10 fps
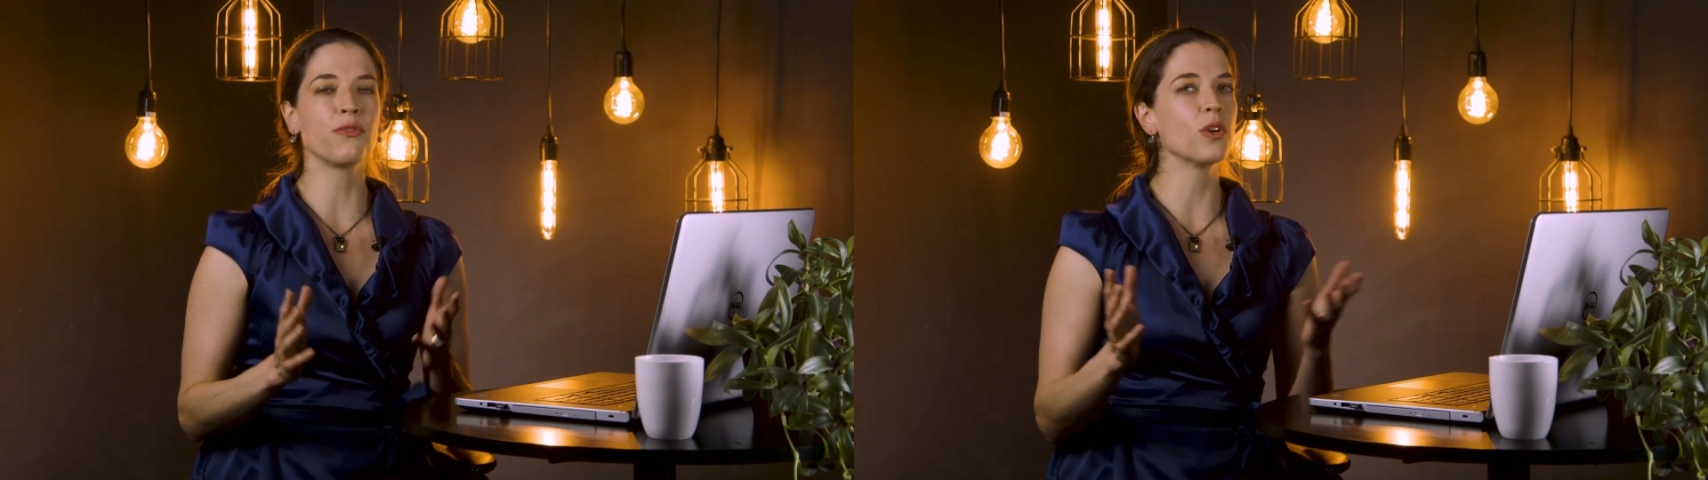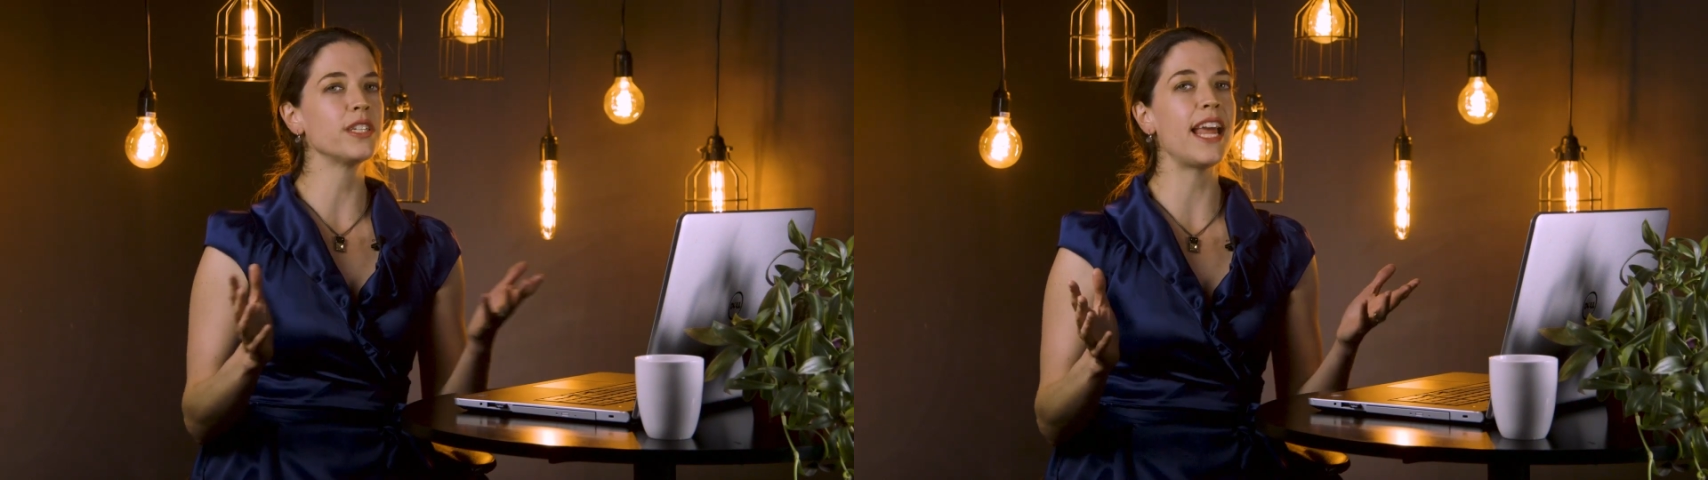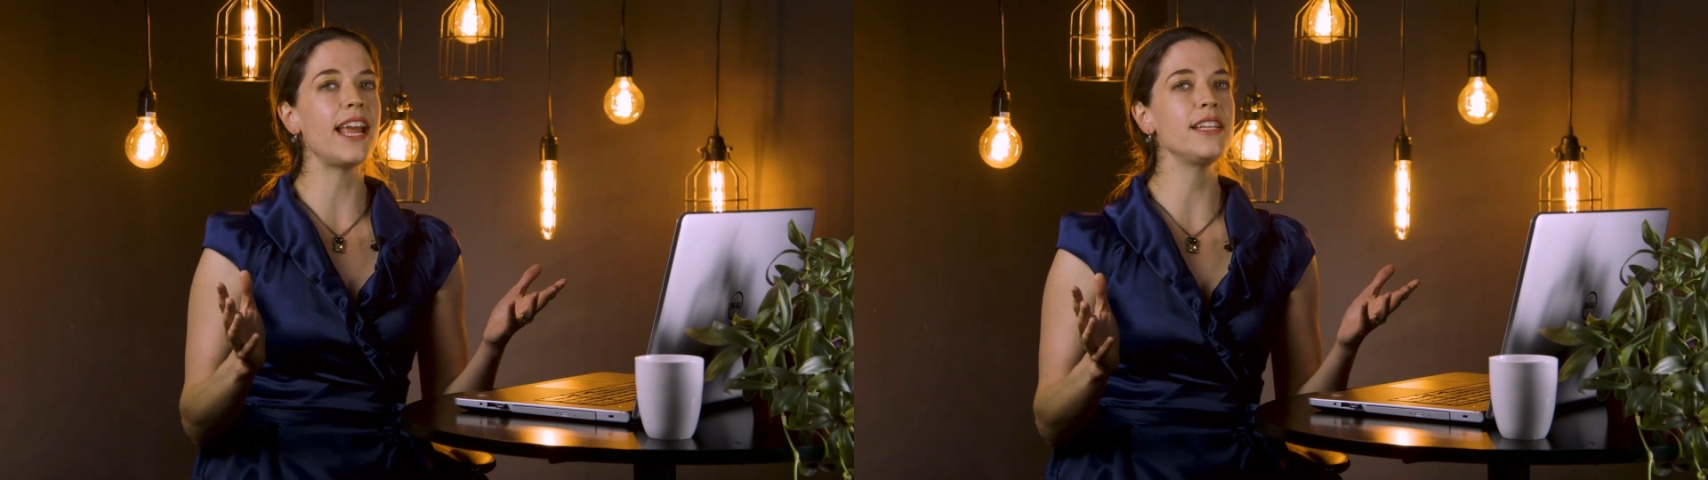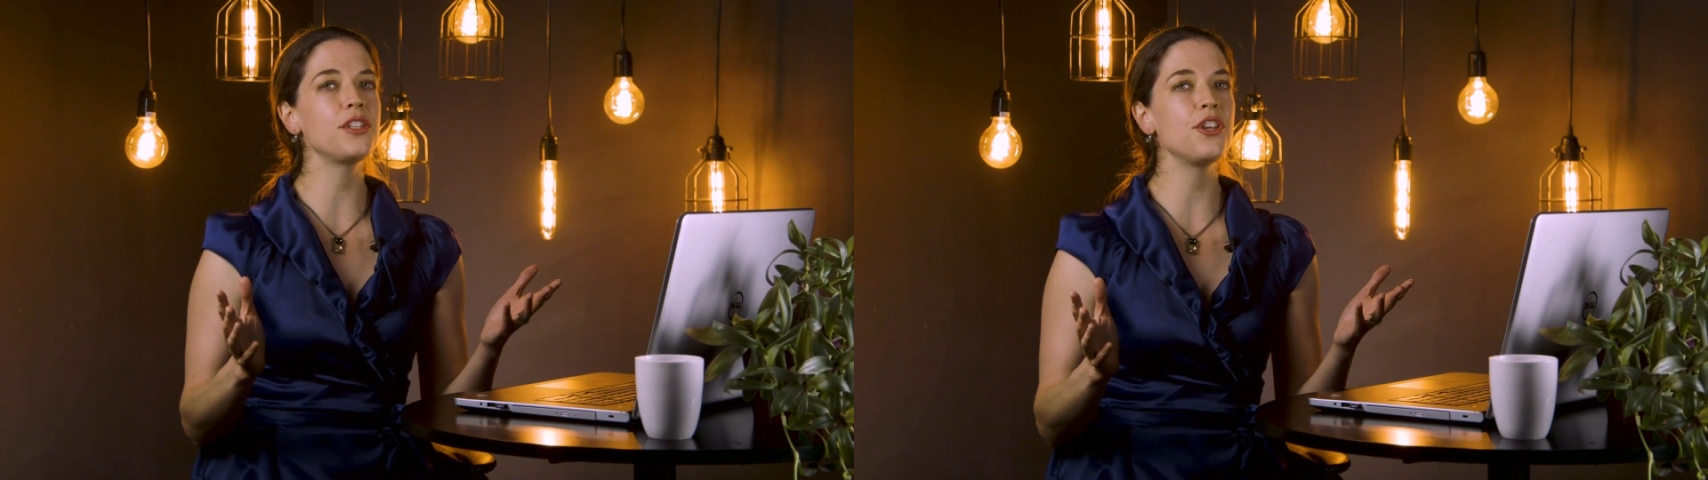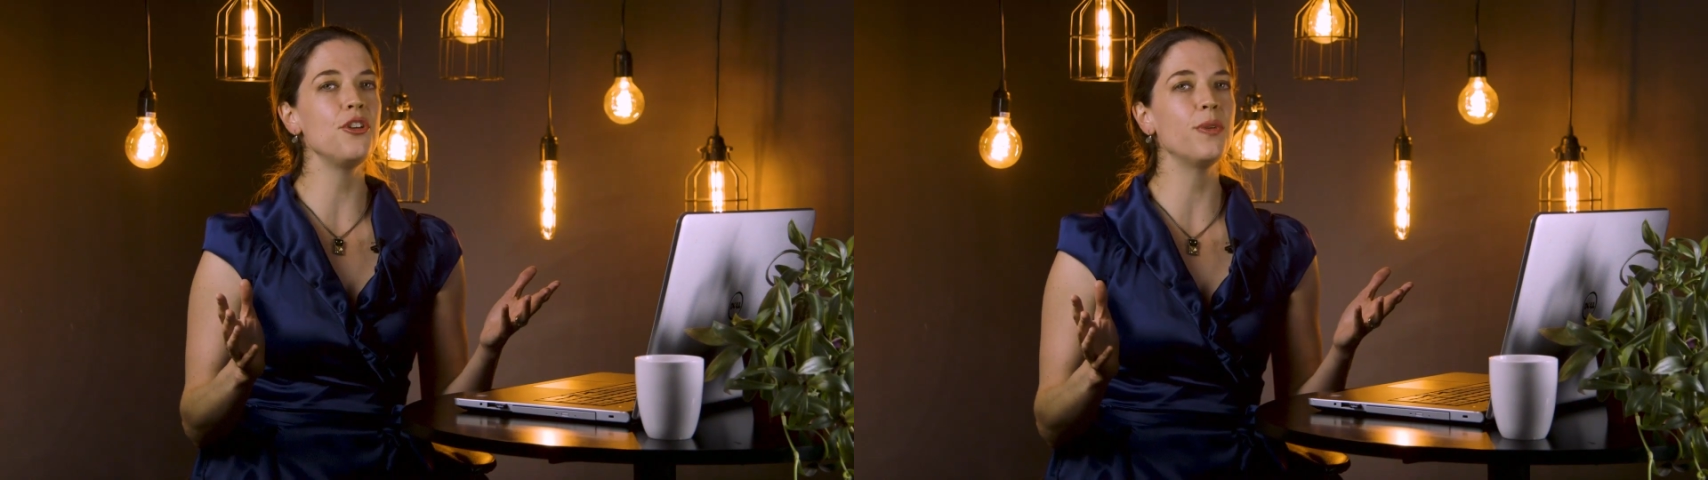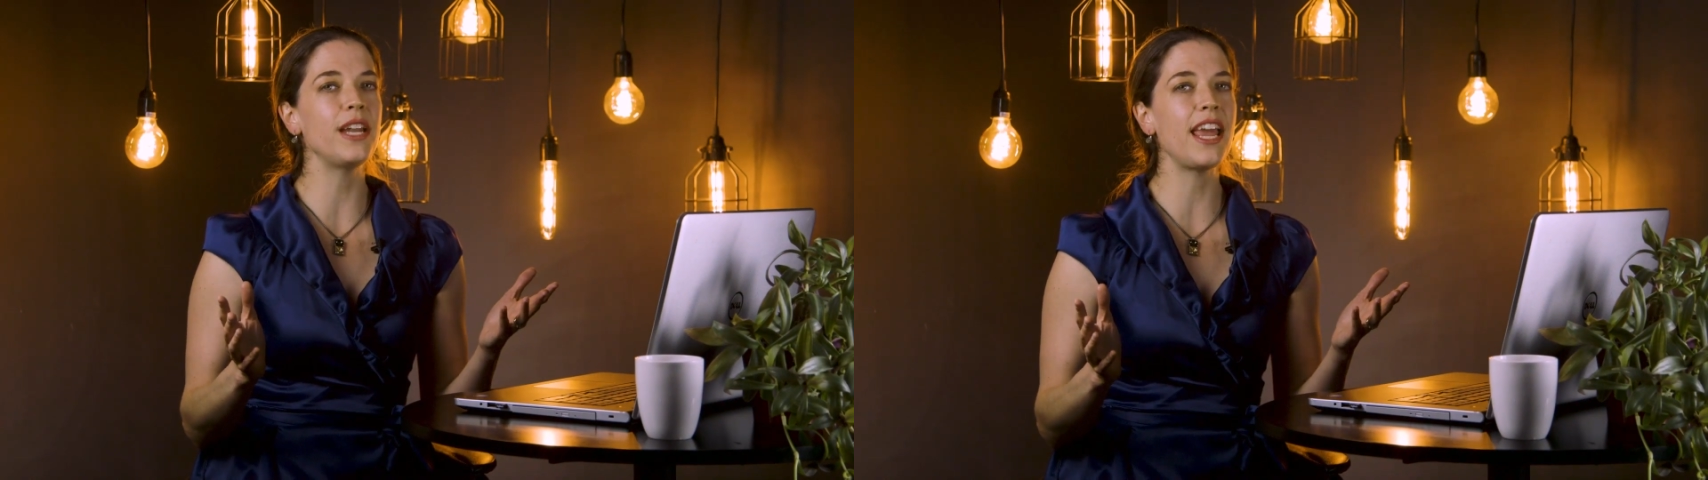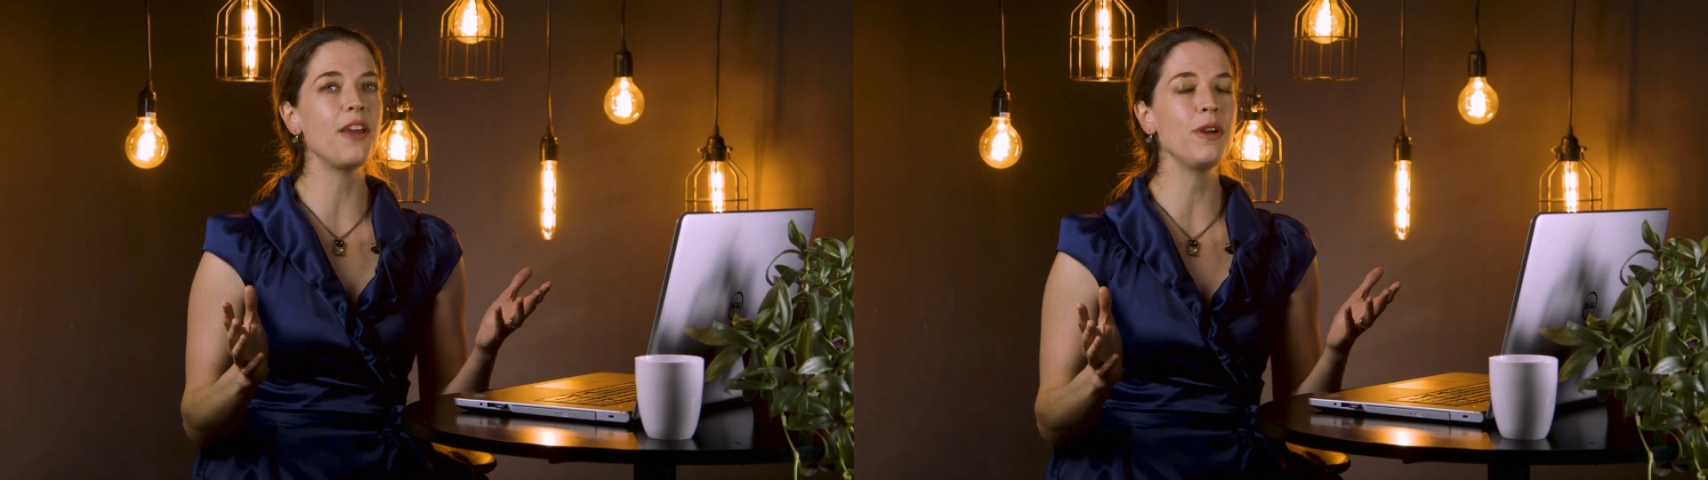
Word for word: For today's Q and A,